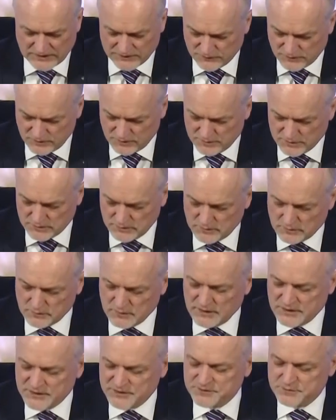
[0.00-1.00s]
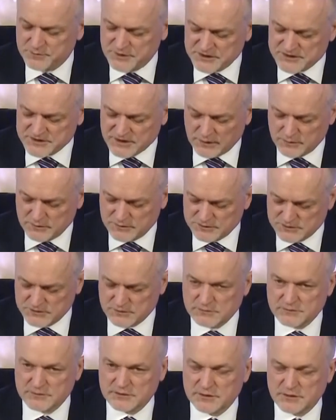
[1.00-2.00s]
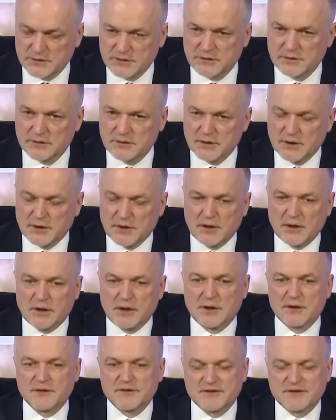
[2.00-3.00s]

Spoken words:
employee benefits and depreciation